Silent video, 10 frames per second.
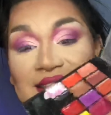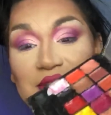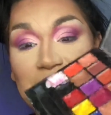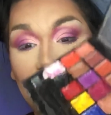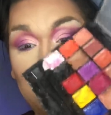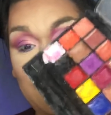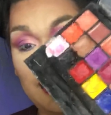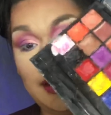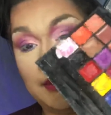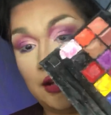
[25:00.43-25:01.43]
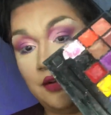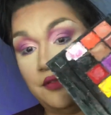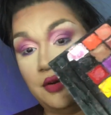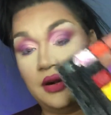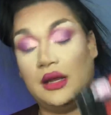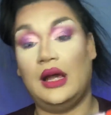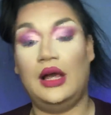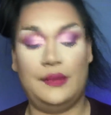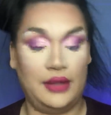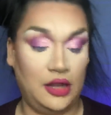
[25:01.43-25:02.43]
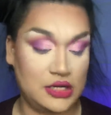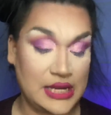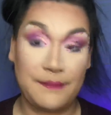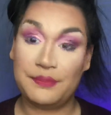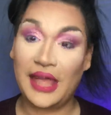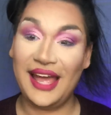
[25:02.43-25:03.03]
It was my favorite lip color for a long time.